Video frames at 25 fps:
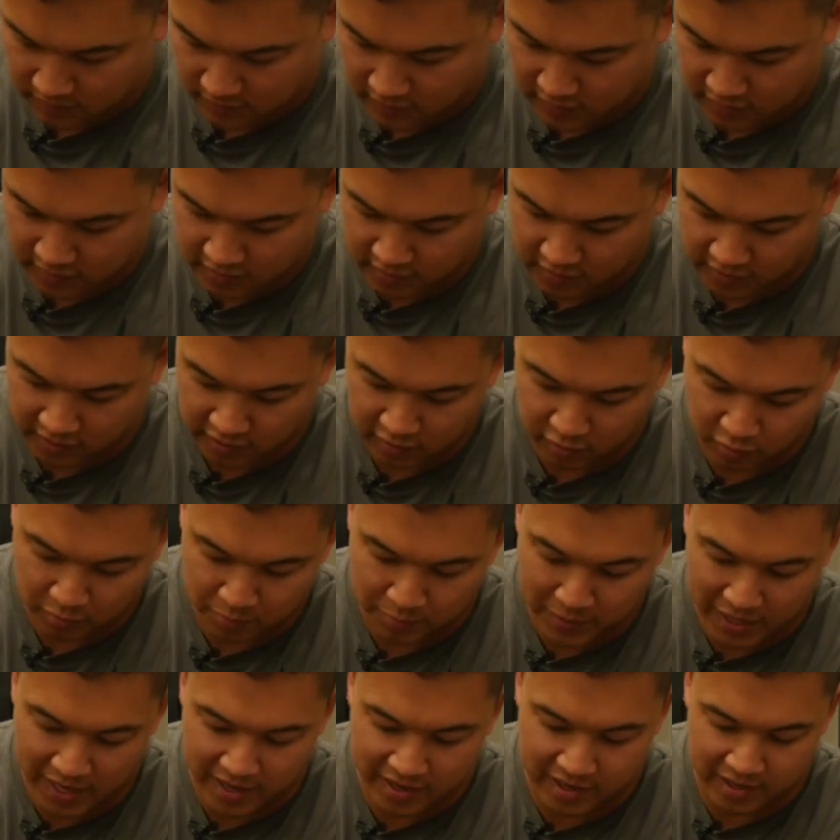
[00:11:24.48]
So you've got your little
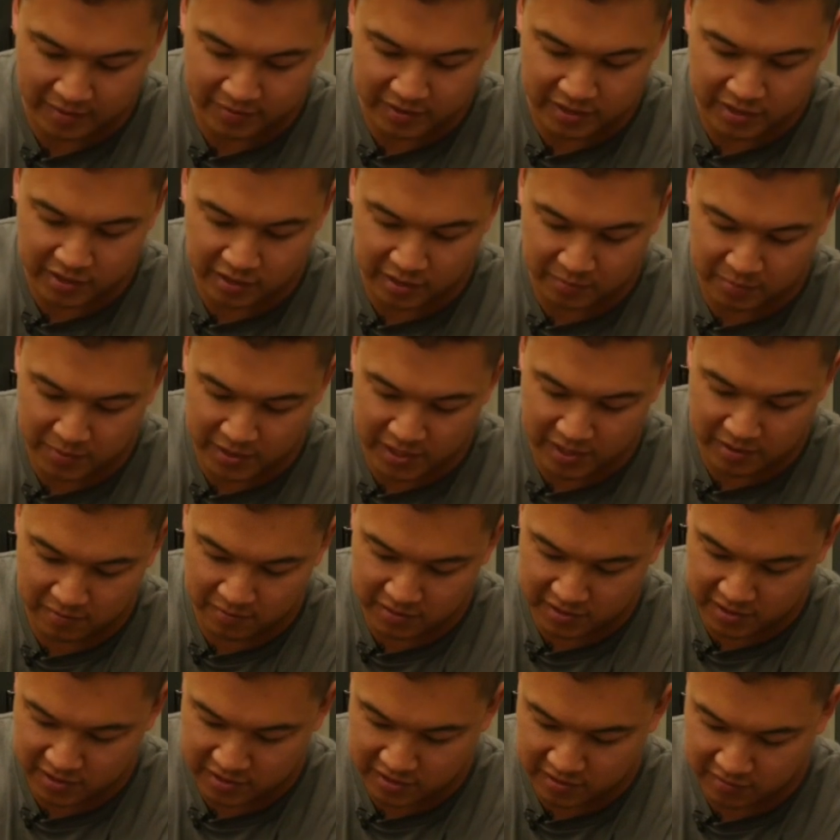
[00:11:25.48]
button up the top here,
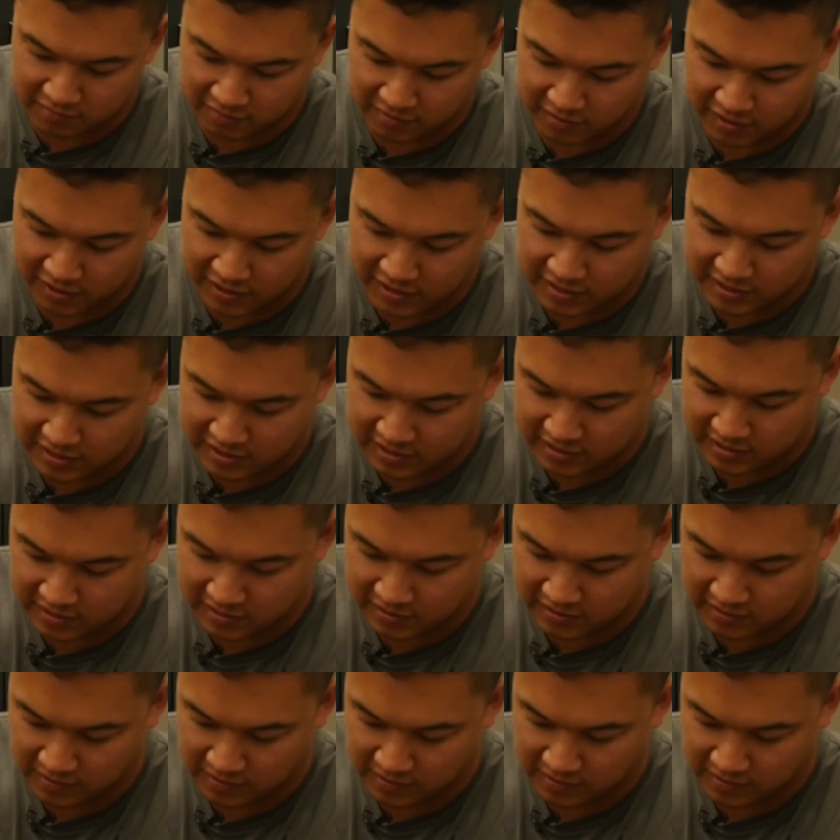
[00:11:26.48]
which is the release.